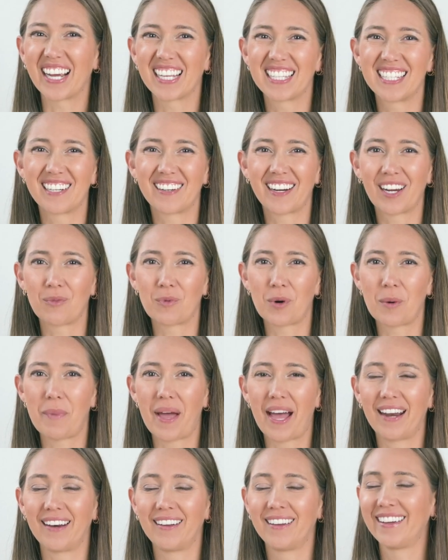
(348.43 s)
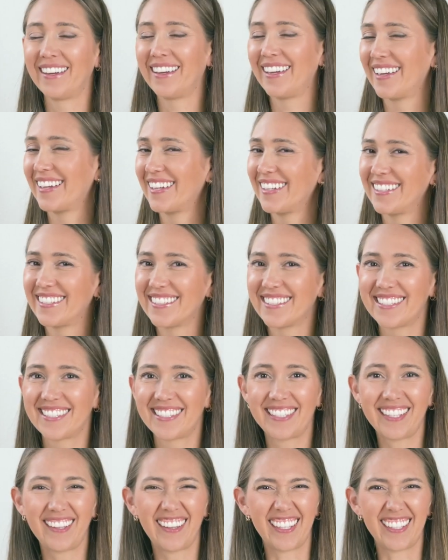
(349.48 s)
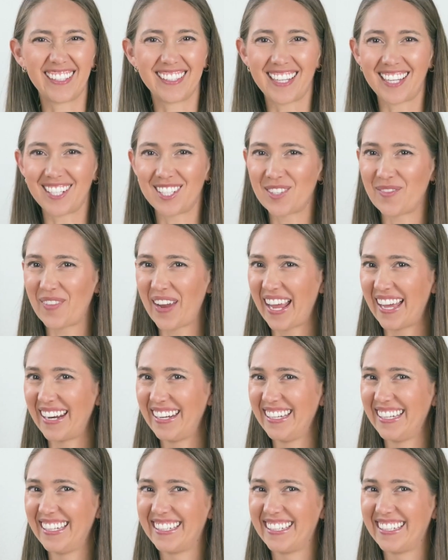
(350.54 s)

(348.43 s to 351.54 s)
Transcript: bacteria were bad. Silly Dutch man.